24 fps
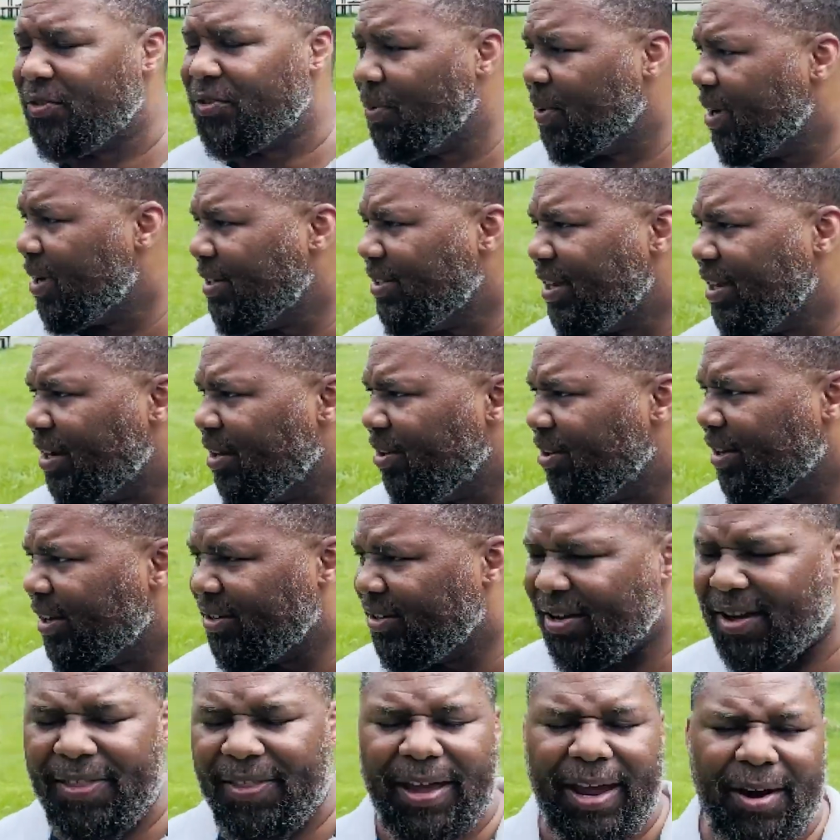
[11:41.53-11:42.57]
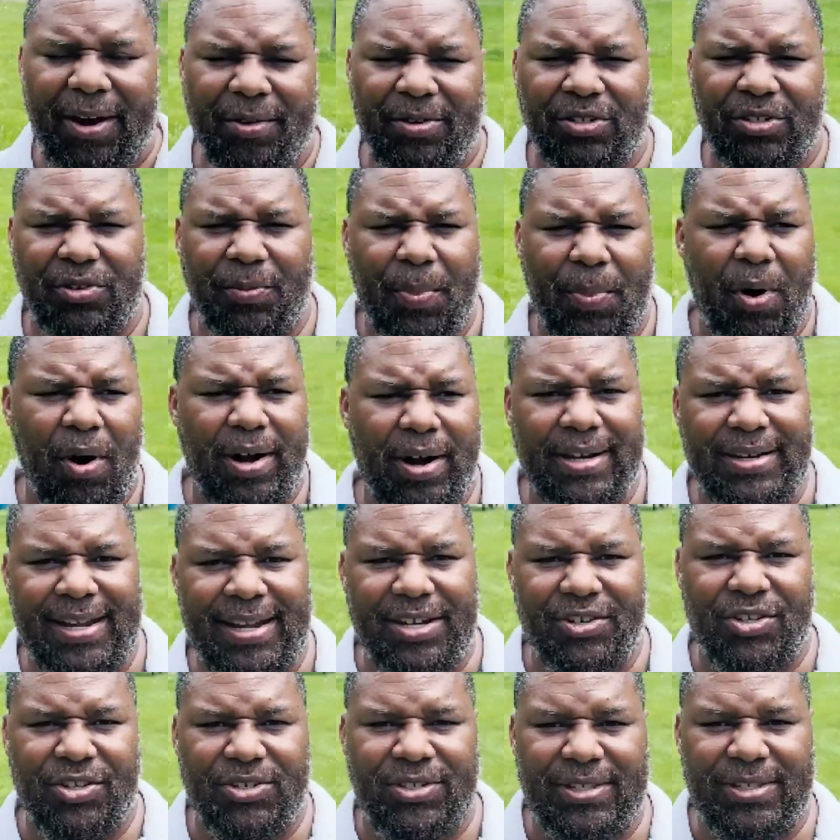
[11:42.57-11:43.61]
We're going to take a look at the other areas of the park and not
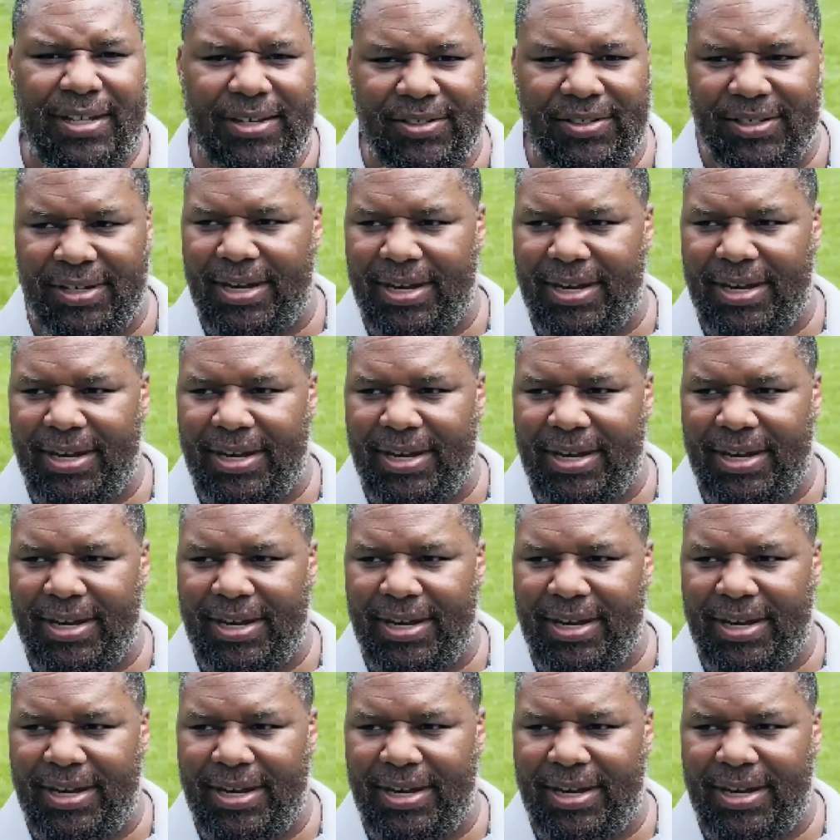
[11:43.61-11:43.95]
just this.